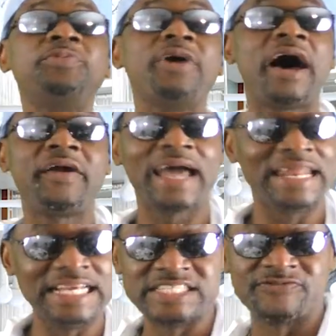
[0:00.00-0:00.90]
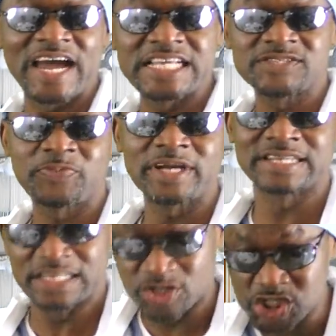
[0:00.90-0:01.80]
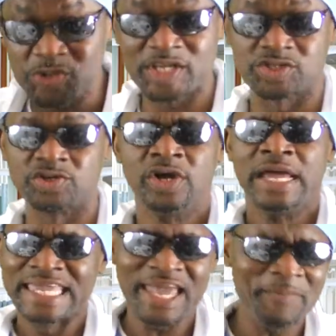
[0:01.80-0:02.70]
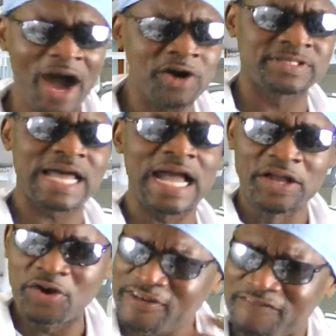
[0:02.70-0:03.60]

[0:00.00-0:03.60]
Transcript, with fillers: Buhari and his Vice President Osinbajo came out and got the